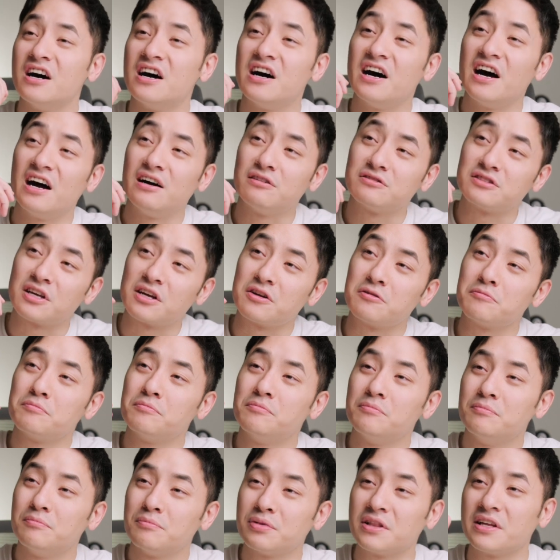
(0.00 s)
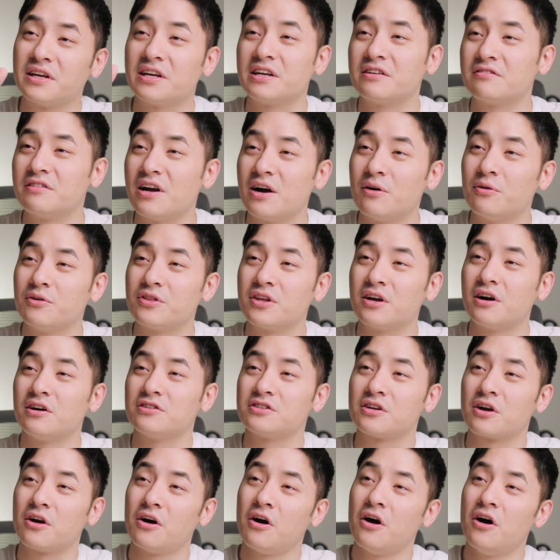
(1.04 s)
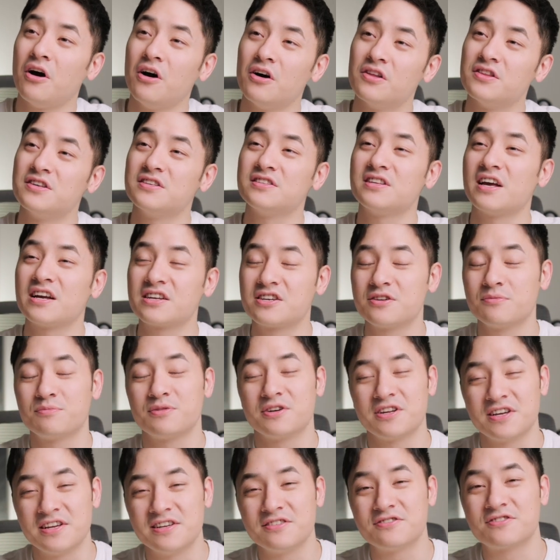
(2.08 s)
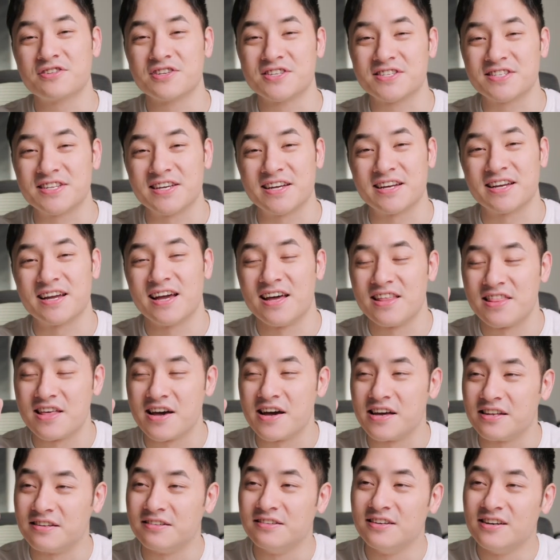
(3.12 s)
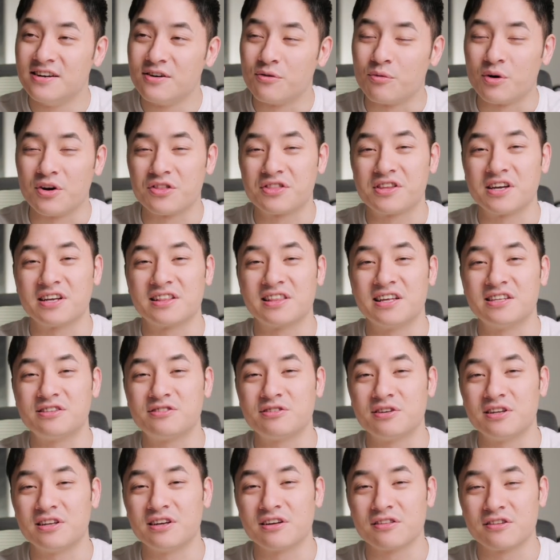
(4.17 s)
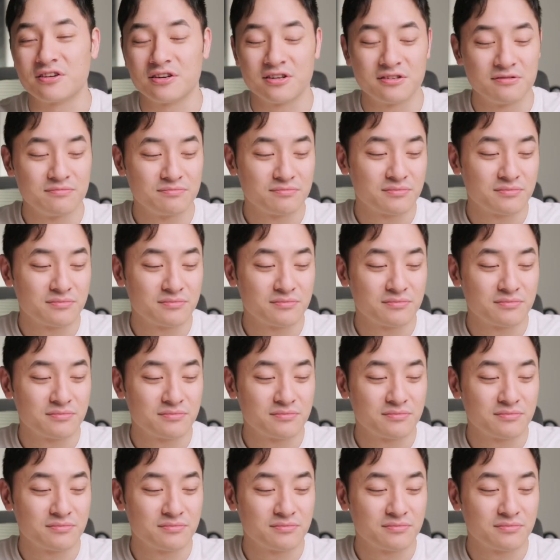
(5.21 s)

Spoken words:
I was like playing around with it. I was like, oh, this is actually pretty interesting. And then one thing led to another.